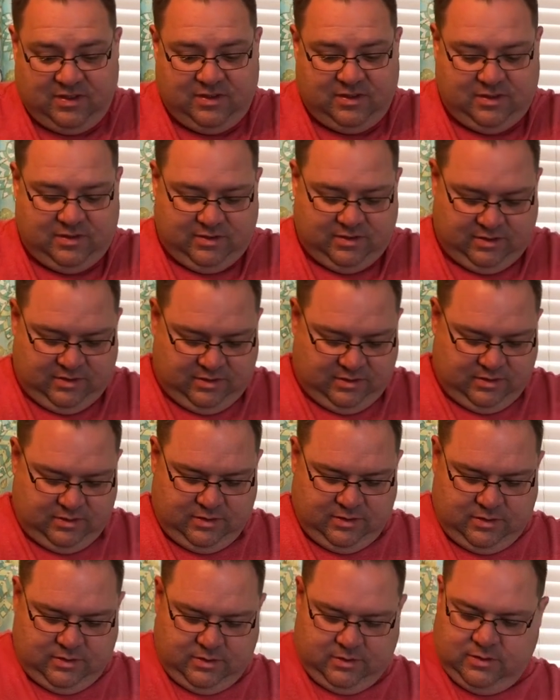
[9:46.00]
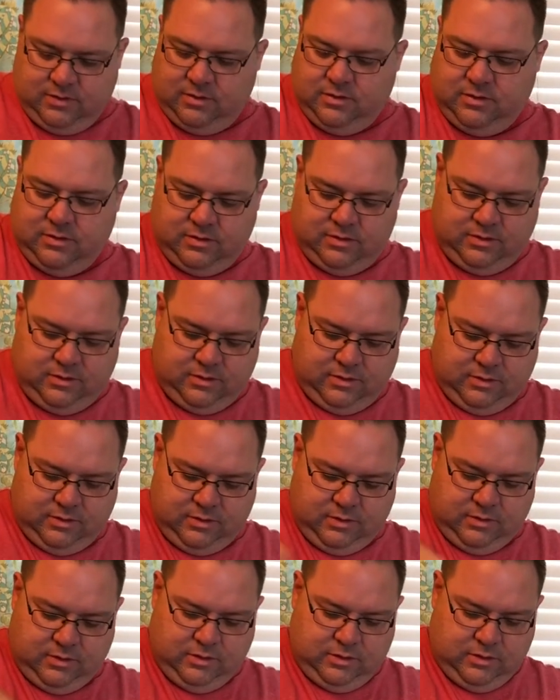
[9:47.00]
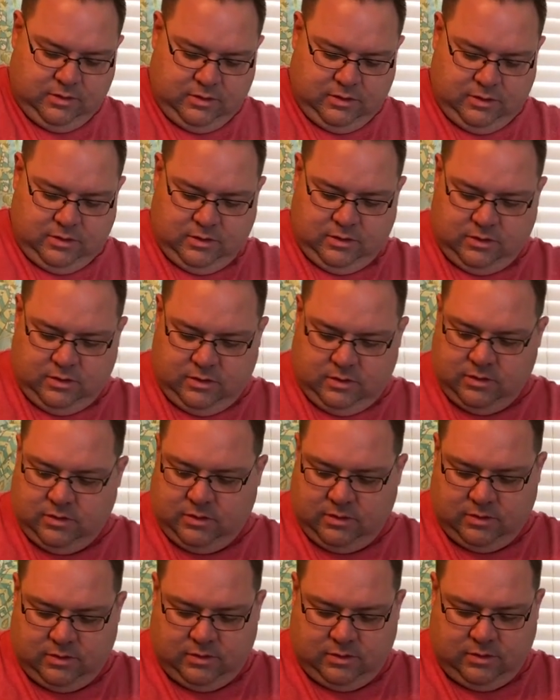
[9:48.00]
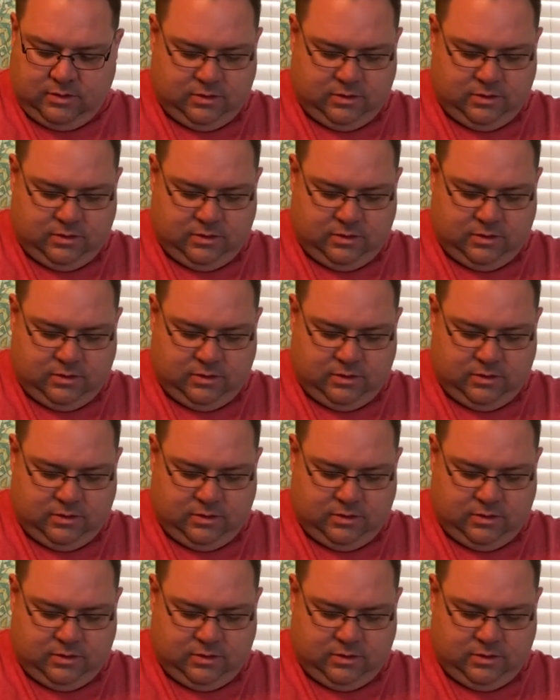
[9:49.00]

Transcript: (silence)